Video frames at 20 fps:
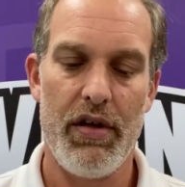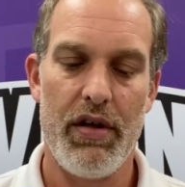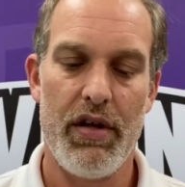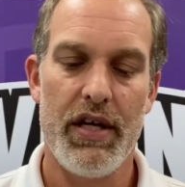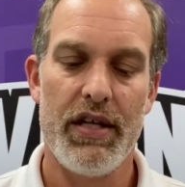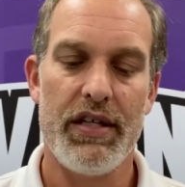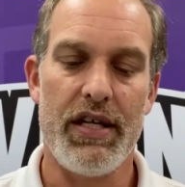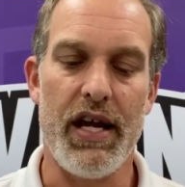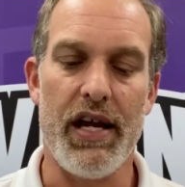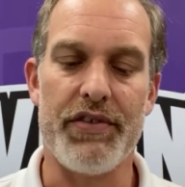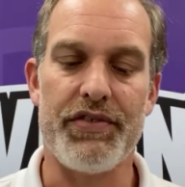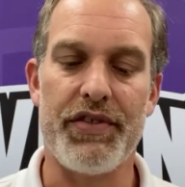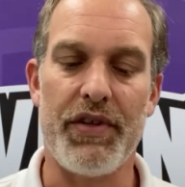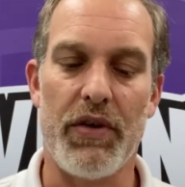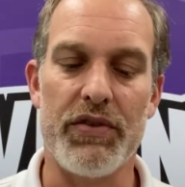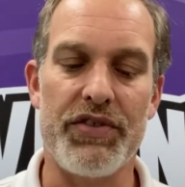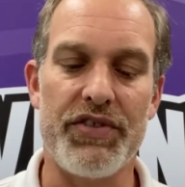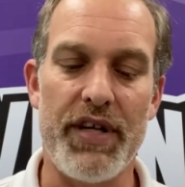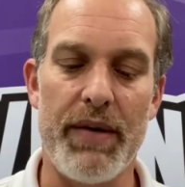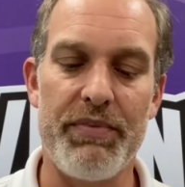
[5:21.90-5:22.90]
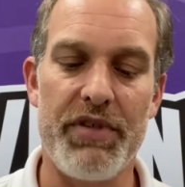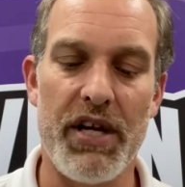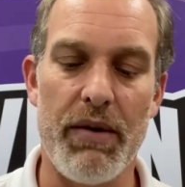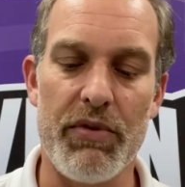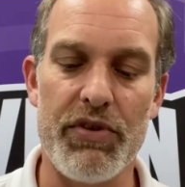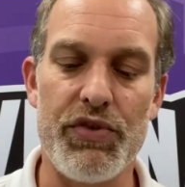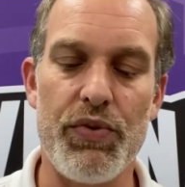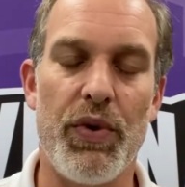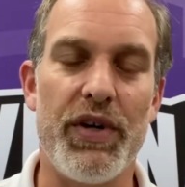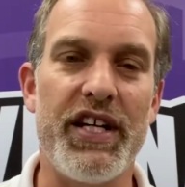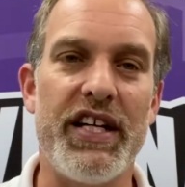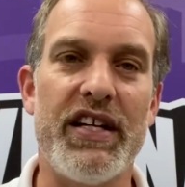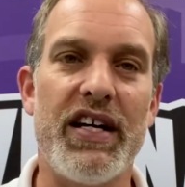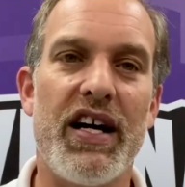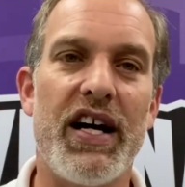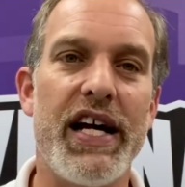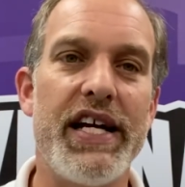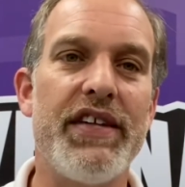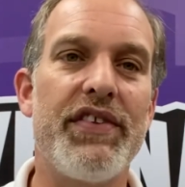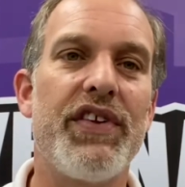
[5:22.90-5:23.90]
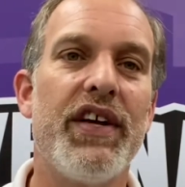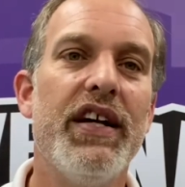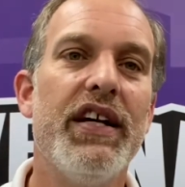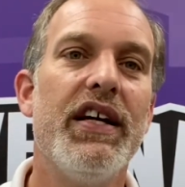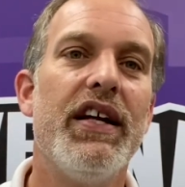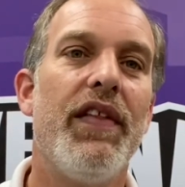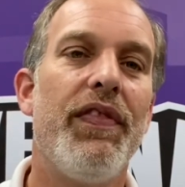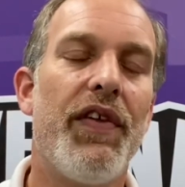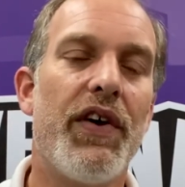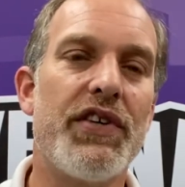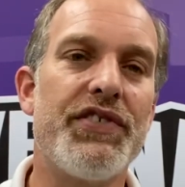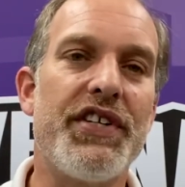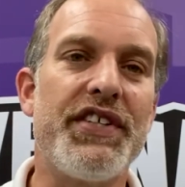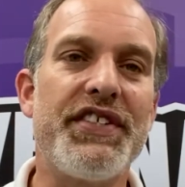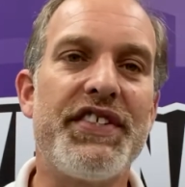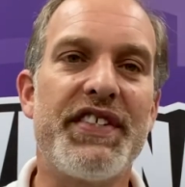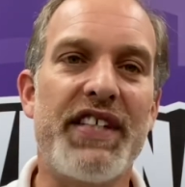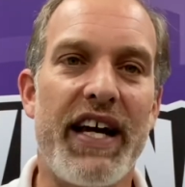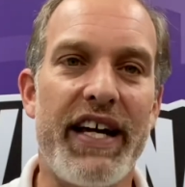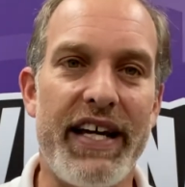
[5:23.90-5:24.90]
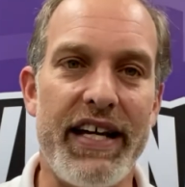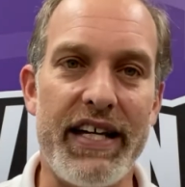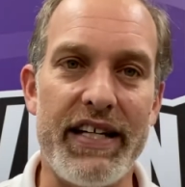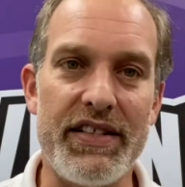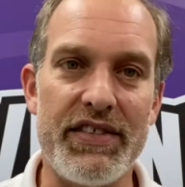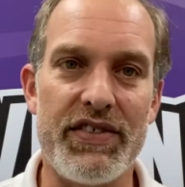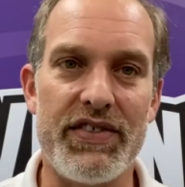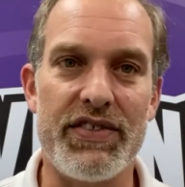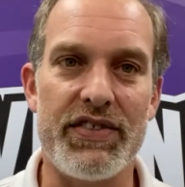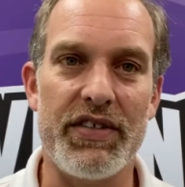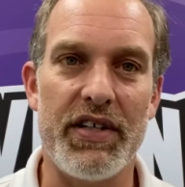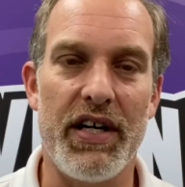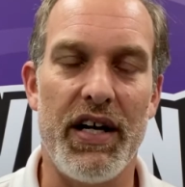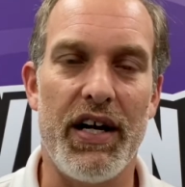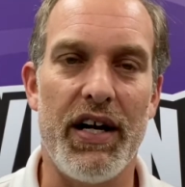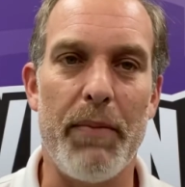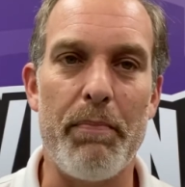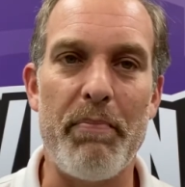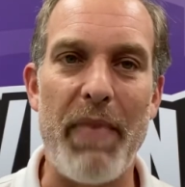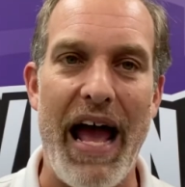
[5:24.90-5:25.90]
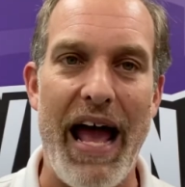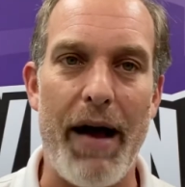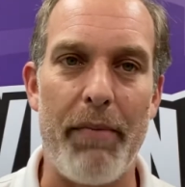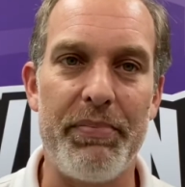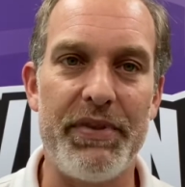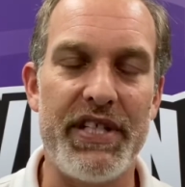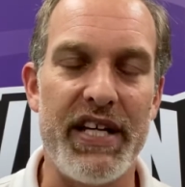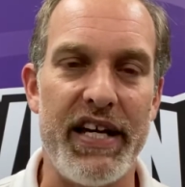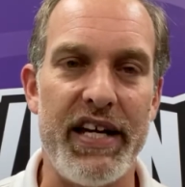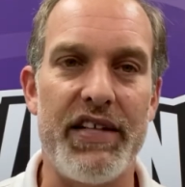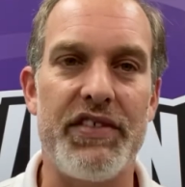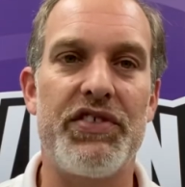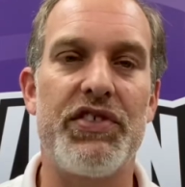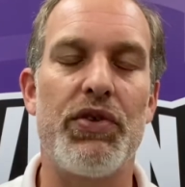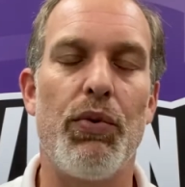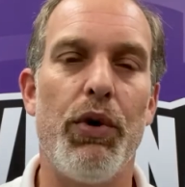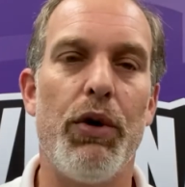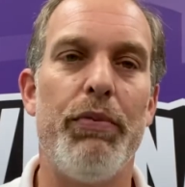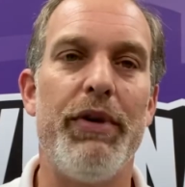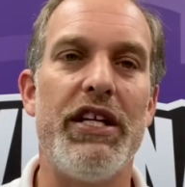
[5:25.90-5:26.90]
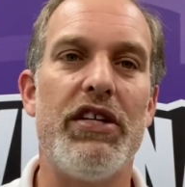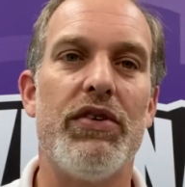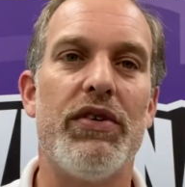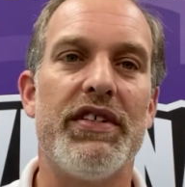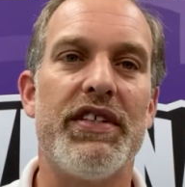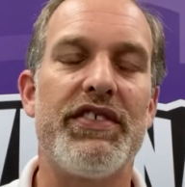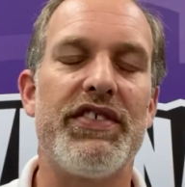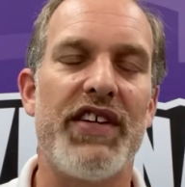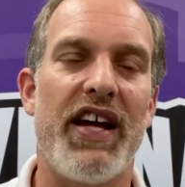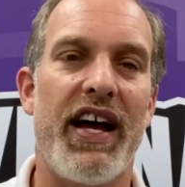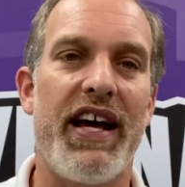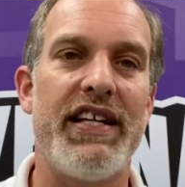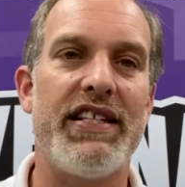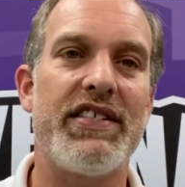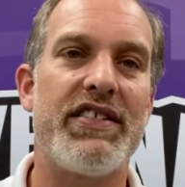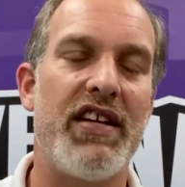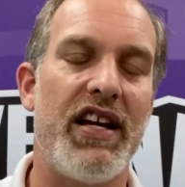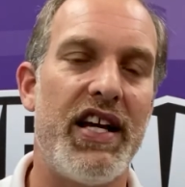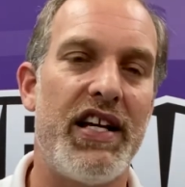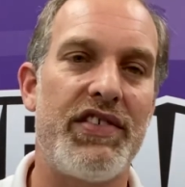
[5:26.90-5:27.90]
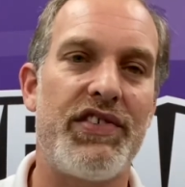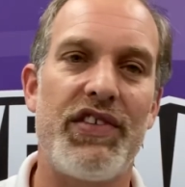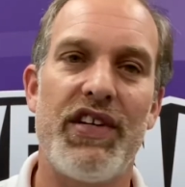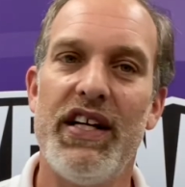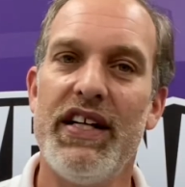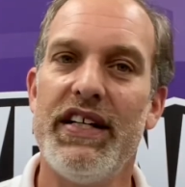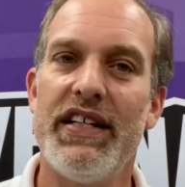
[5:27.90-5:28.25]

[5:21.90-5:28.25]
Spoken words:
yes, on September 29th, there's a science map test. So we'll be doing the science test.